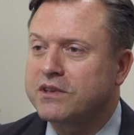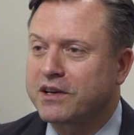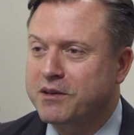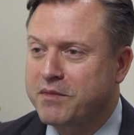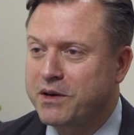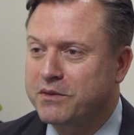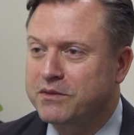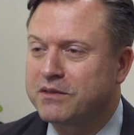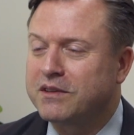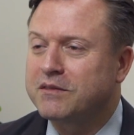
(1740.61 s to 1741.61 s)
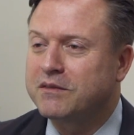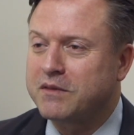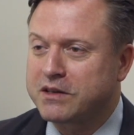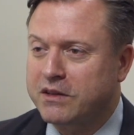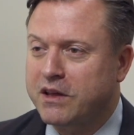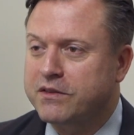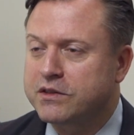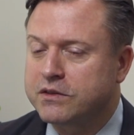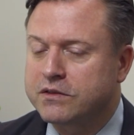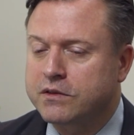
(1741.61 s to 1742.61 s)
talk about mental health
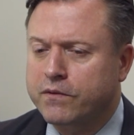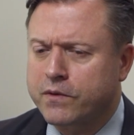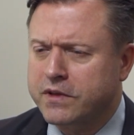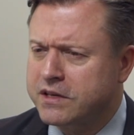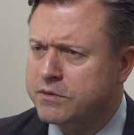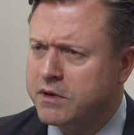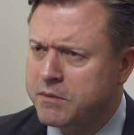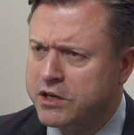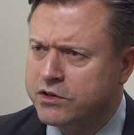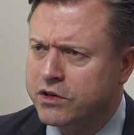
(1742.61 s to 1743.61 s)
issues and so forth. I just want to make